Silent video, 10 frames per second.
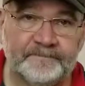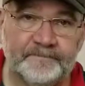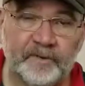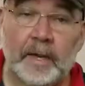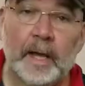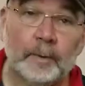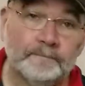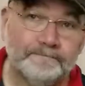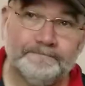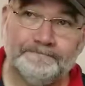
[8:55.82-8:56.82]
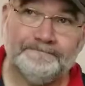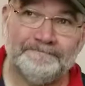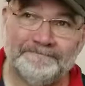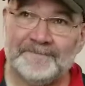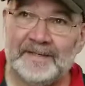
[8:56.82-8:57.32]
for now.
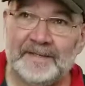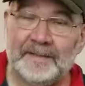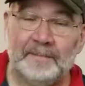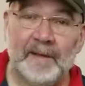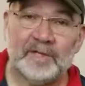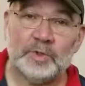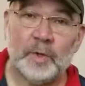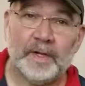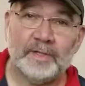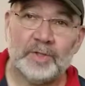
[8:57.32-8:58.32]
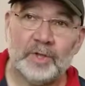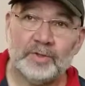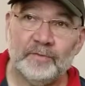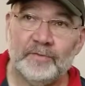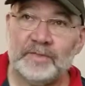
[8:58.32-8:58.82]
My X20 is
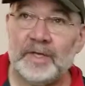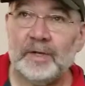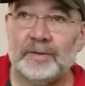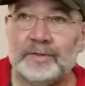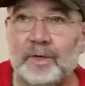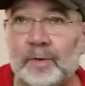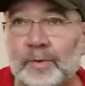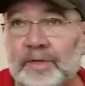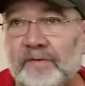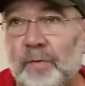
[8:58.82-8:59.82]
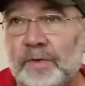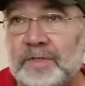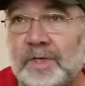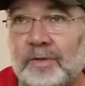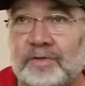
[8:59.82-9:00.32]
also for sale, so whichever one
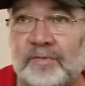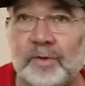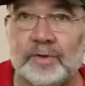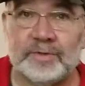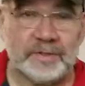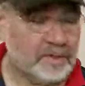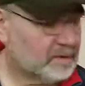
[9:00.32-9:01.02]
sells first,